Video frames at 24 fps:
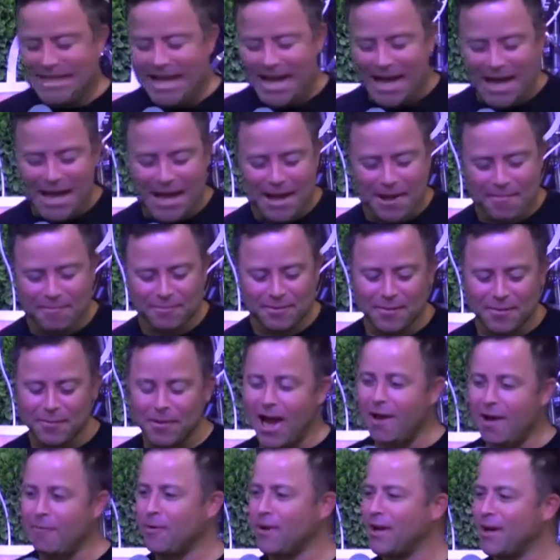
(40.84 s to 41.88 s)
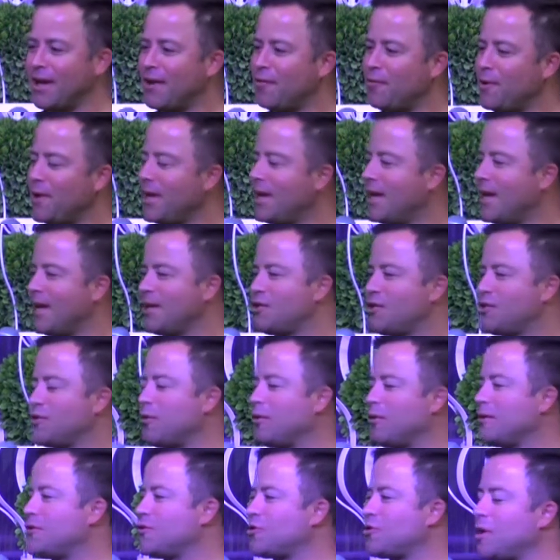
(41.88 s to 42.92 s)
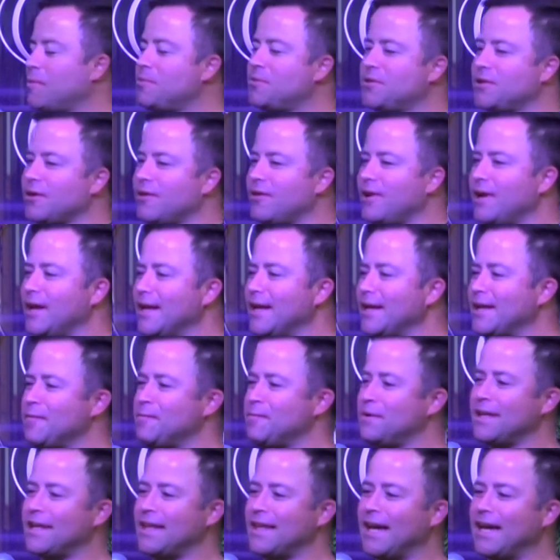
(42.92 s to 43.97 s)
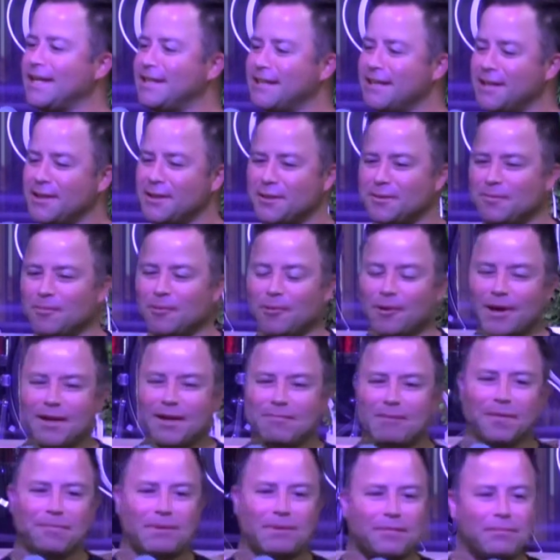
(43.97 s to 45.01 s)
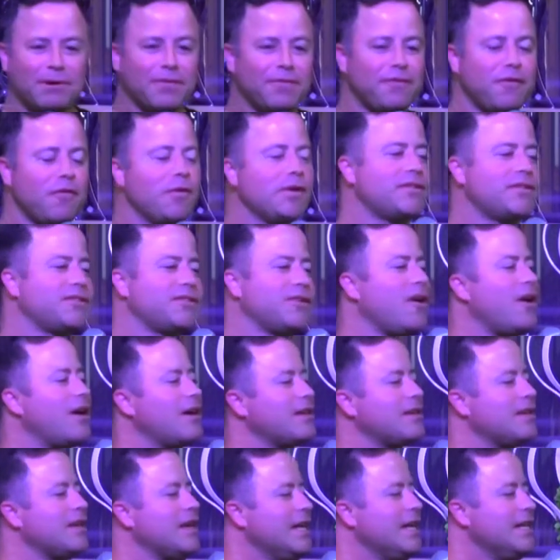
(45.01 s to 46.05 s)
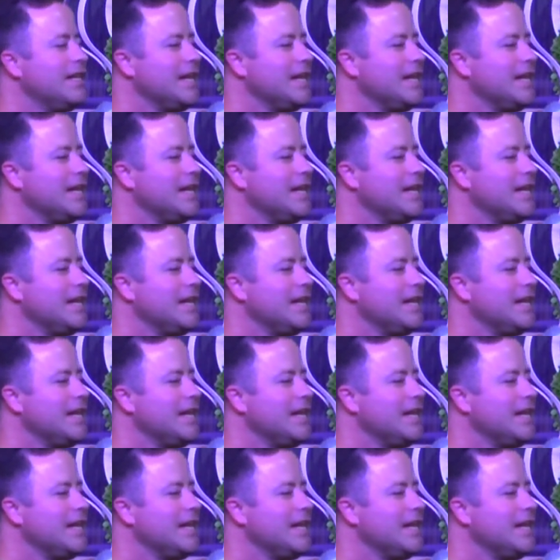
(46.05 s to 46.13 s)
I want to read a short scripture a little bit later this morning. But before we start,